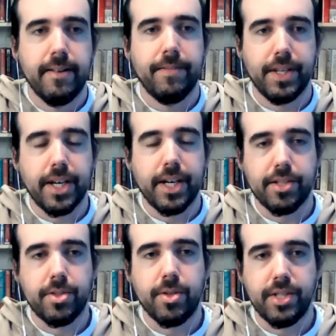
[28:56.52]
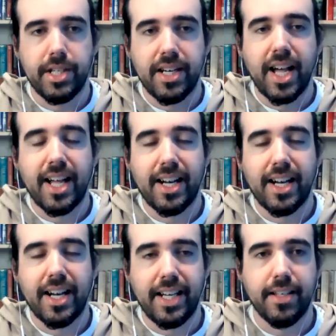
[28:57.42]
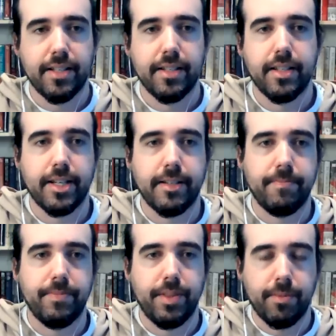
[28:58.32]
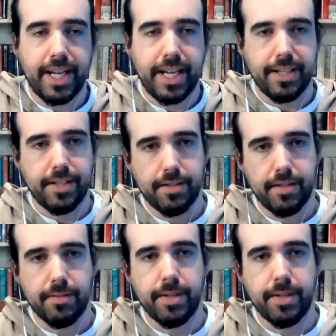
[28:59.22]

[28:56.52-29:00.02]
The Gurkhas called it Lally, um, the red that